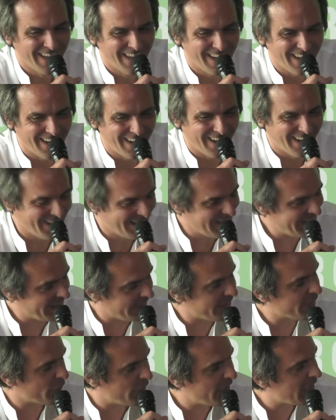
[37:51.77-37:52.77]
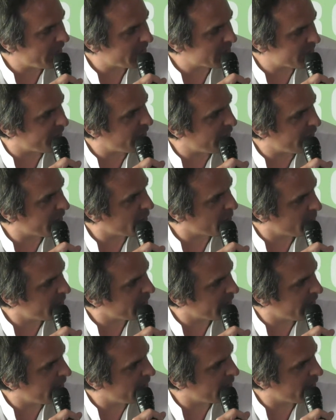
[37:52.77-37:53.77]
it's very
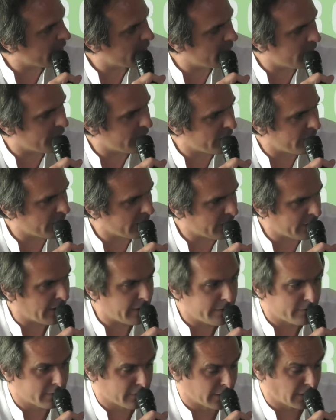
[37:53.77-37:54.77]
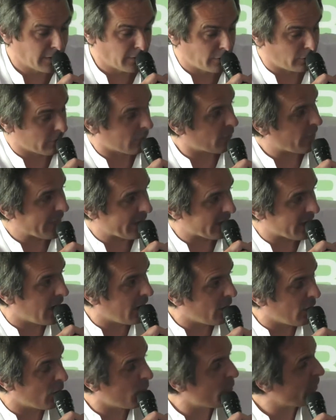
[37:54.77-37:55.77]
complicated right
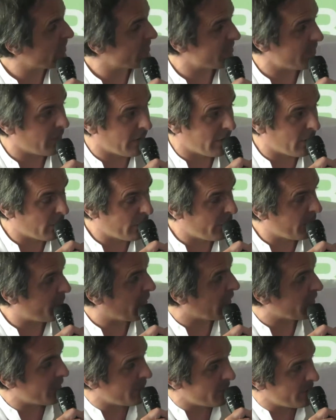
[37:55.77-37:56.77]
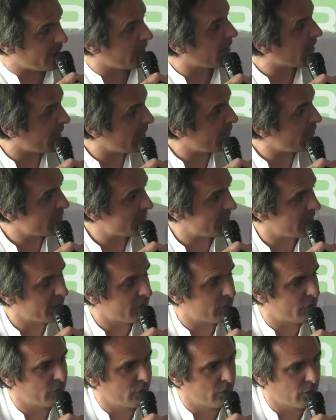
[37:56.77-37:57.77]
now with the pandemic and
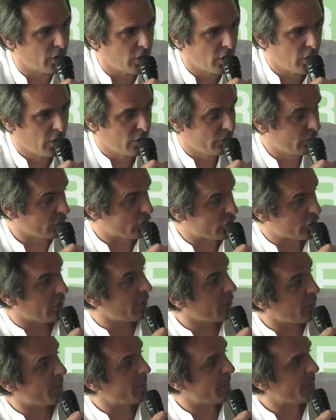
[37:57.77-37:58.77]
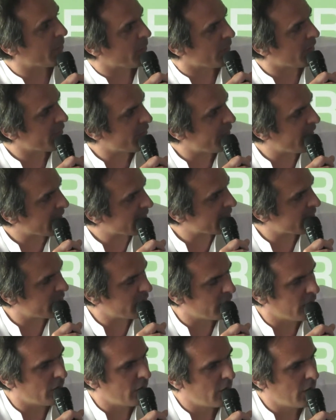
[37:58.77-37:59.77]
everything to join the people. In fact,
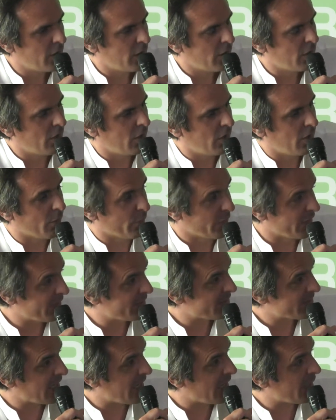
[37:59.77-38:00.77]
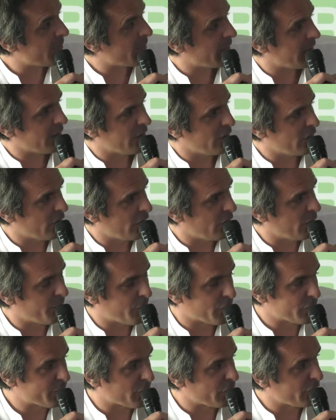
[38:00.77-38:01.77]
so we need time, and the
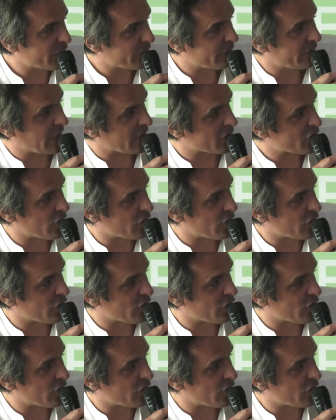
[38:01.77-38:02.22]
post-production are